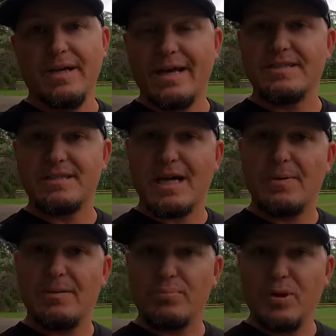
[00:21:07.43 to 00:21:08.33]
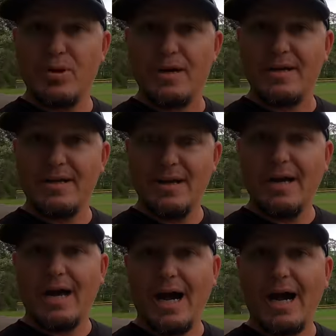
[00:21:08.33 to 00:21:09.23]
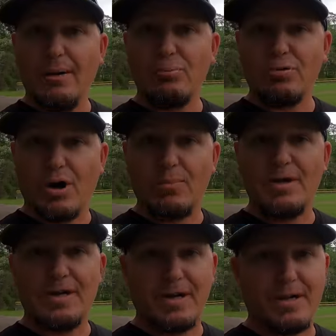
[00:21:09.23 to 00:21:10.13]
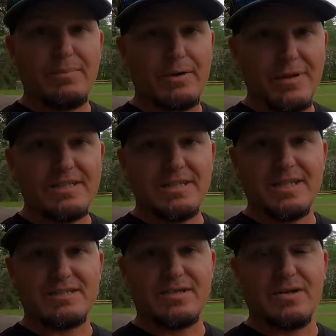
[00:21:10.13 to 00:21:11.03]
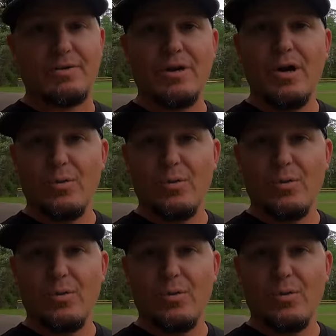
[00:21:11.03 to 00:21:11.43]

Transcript: And since I'm an employee, I'm probably going to be renting it soon.